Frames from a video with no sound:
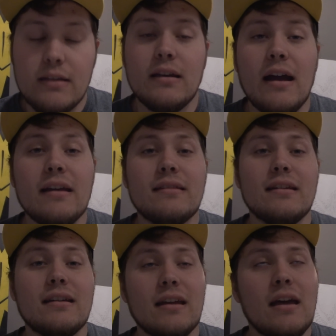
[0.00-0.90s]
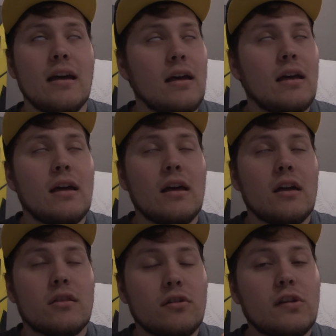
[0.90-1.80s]
Niantic,
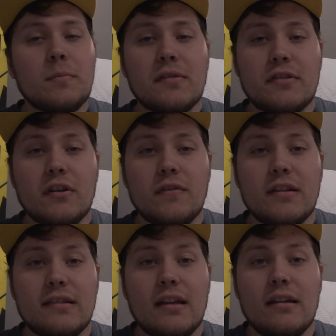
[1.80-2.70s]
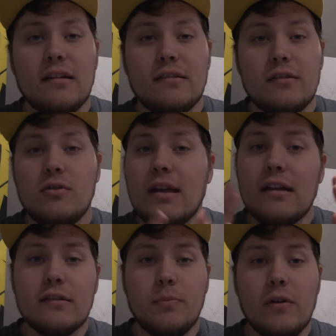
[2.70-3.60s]
their terms of service is you
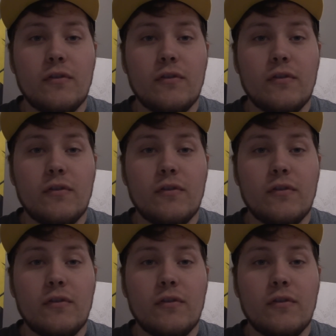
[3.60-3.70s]
can't spoof